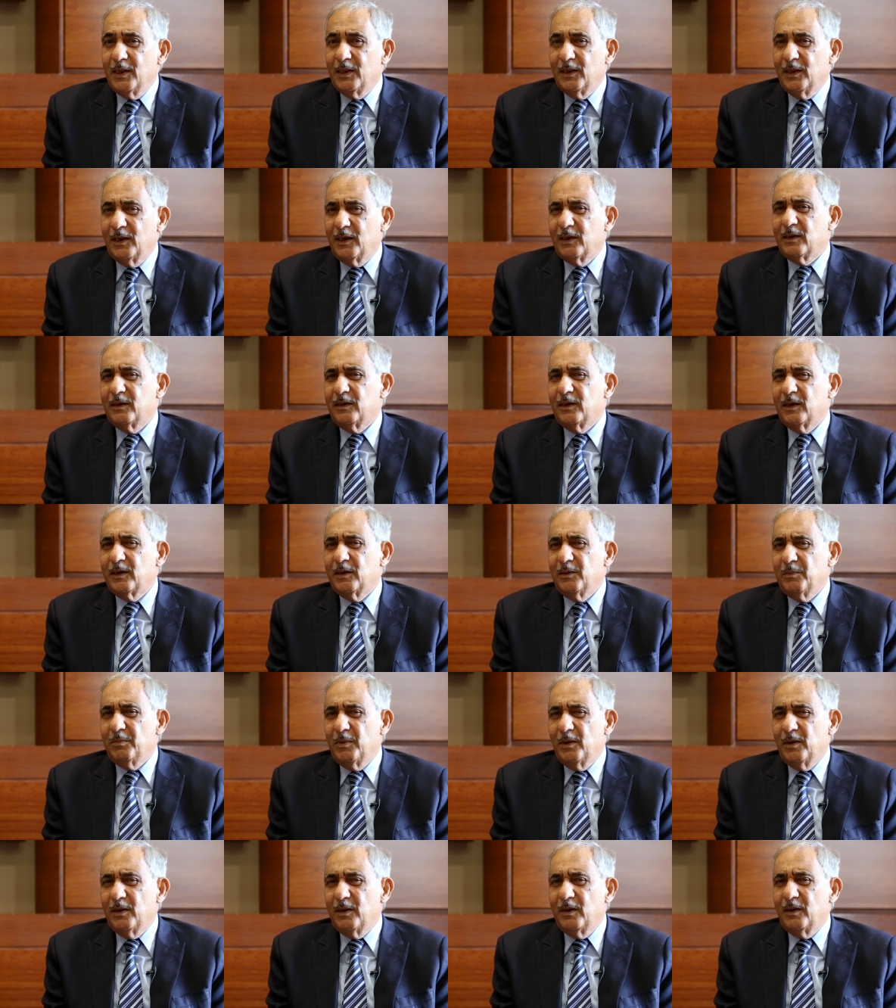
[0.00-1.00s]
that
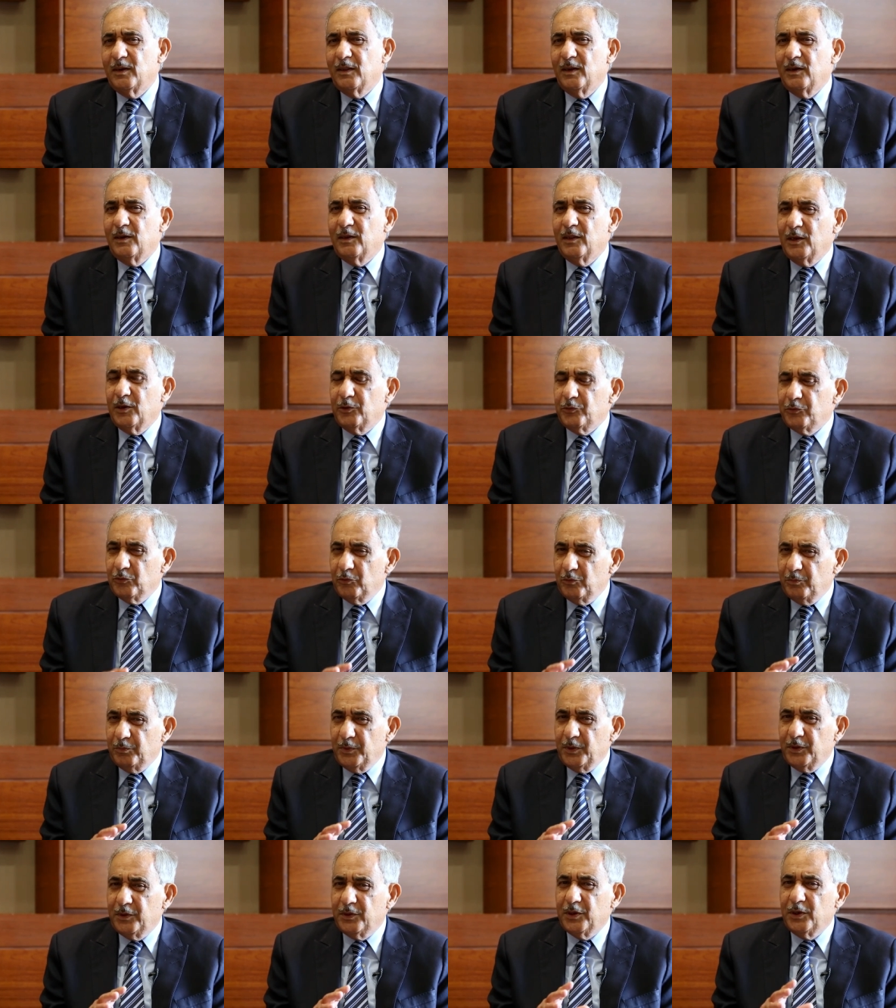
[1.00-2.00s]
recommended that there should
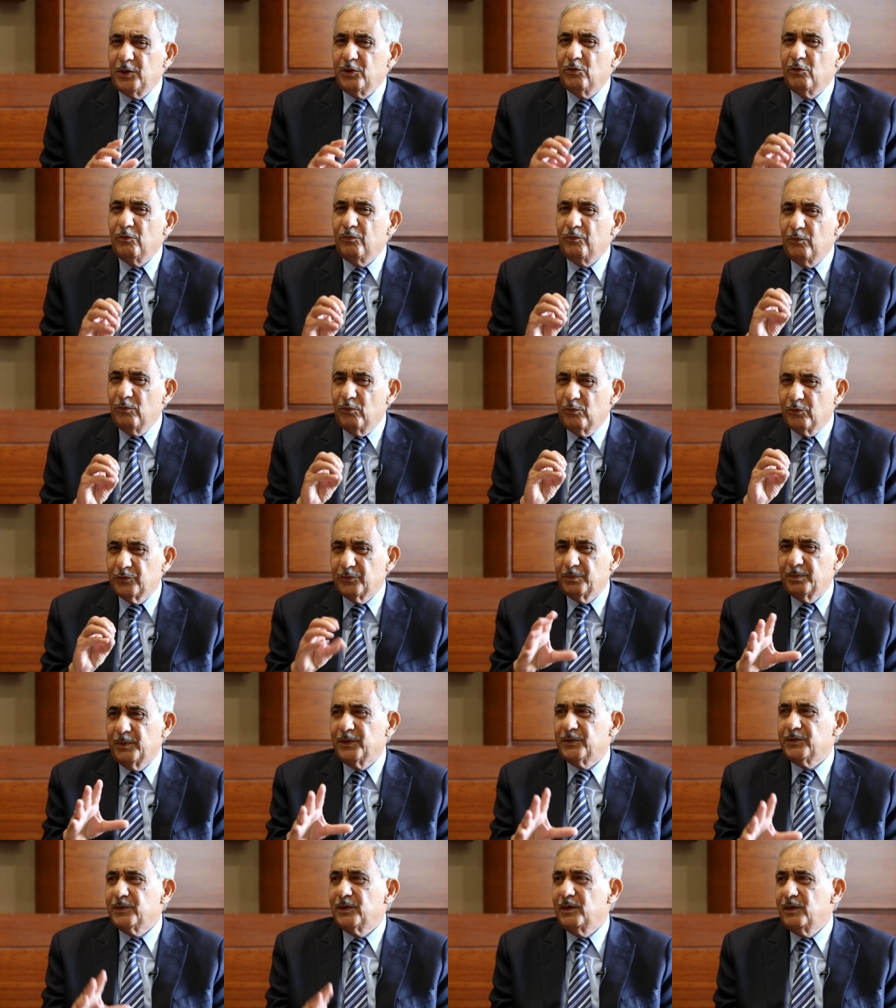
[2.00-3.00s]
be three or four
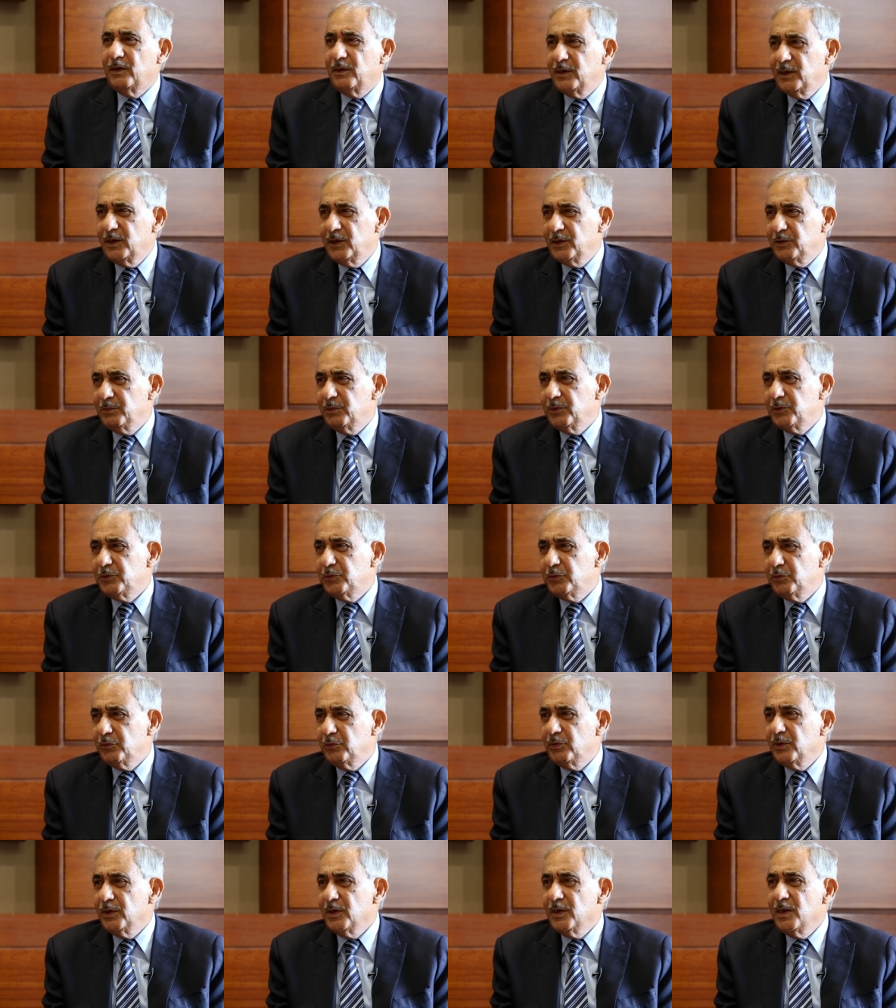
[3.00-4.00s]
specialities which
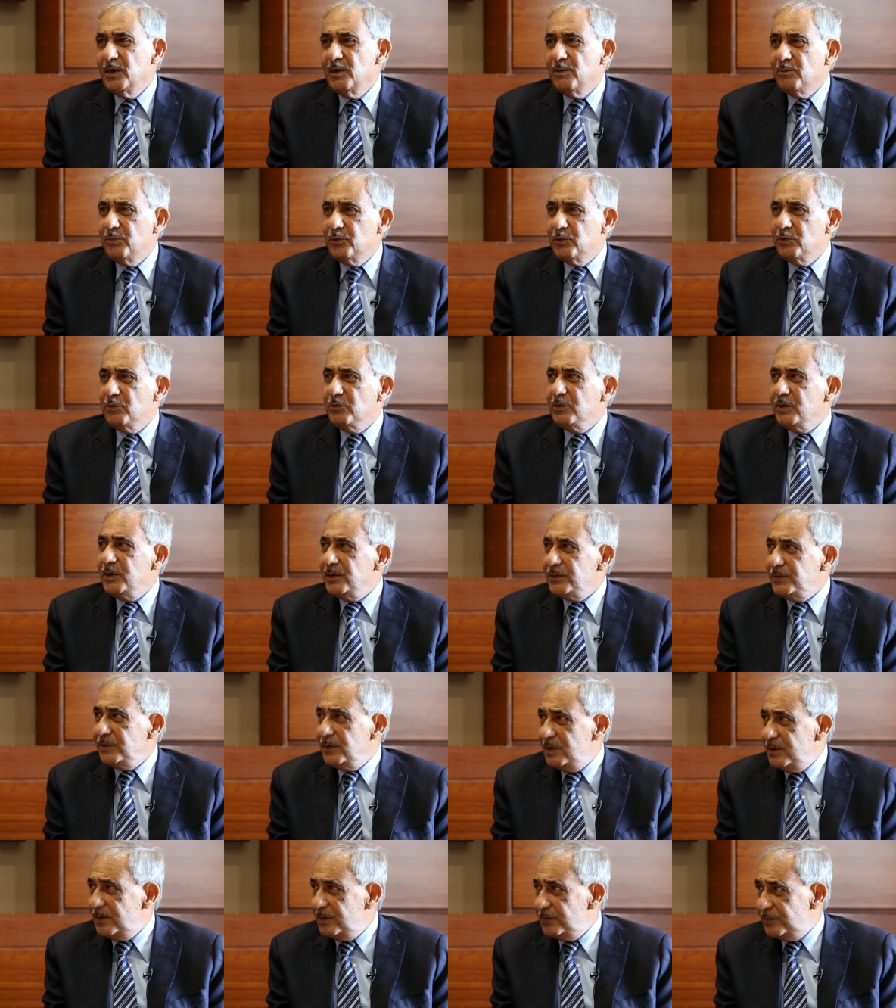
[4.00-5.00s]
should progress
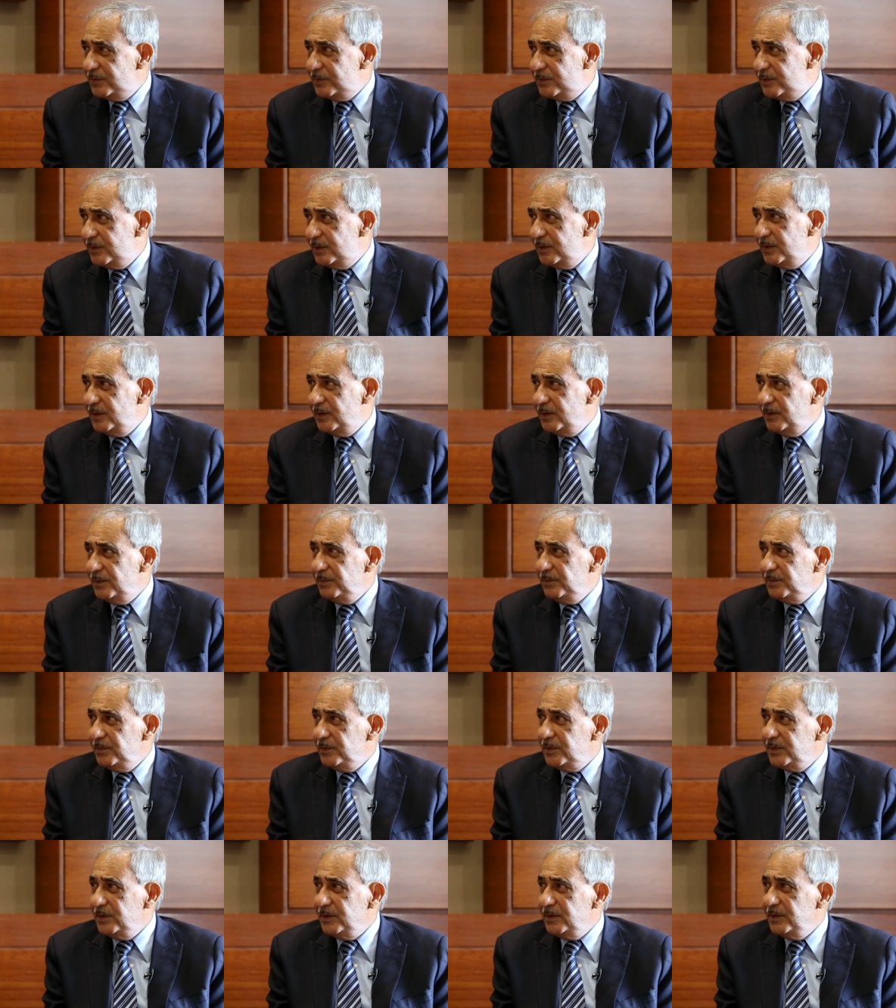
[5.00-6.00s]
in this uh,
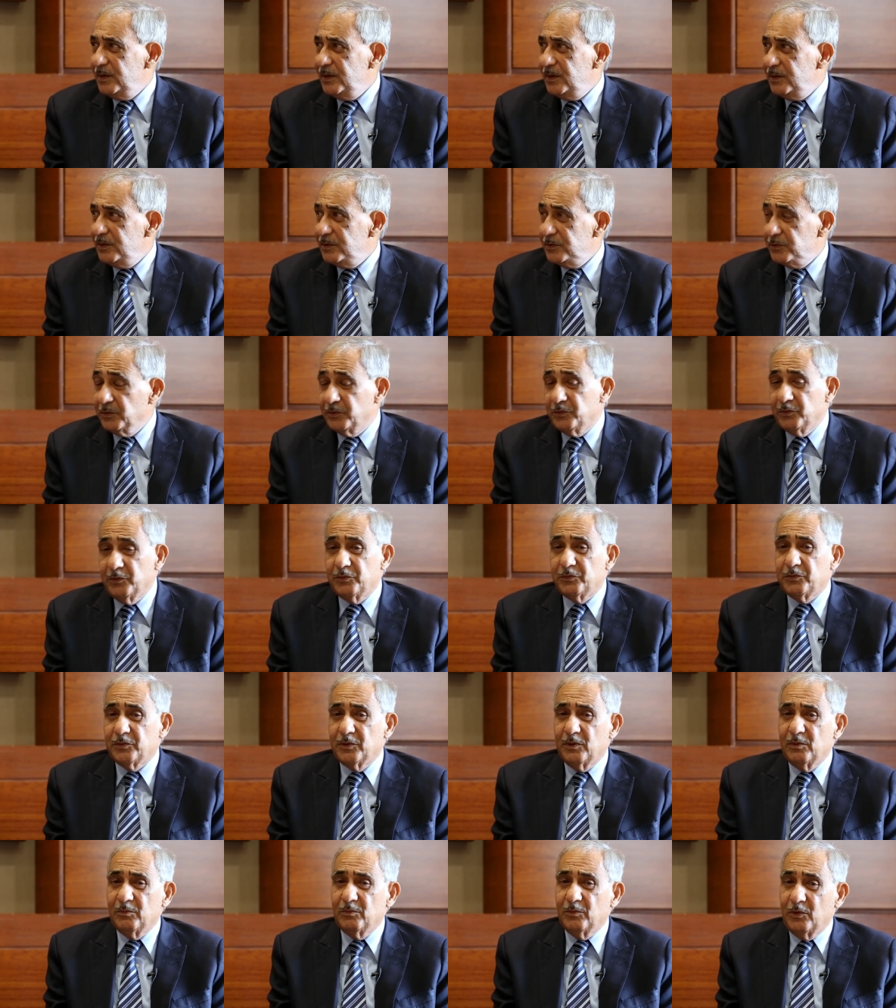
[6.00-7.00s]

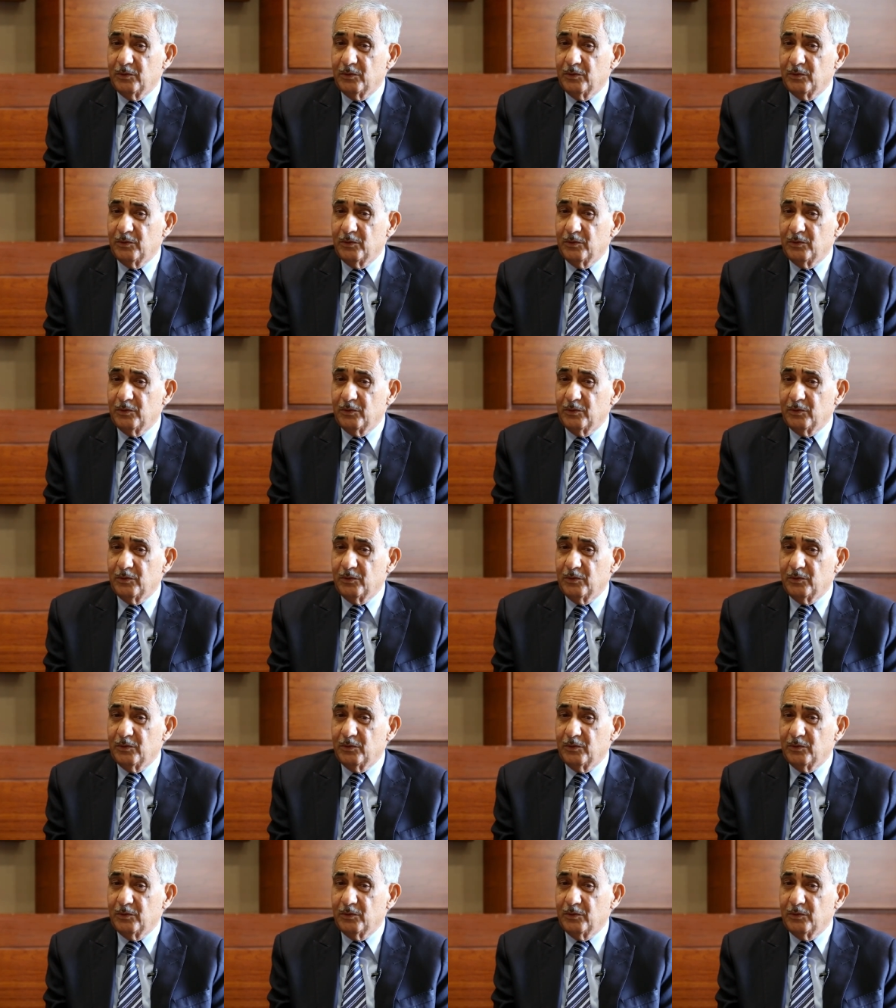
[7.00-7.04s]
institution.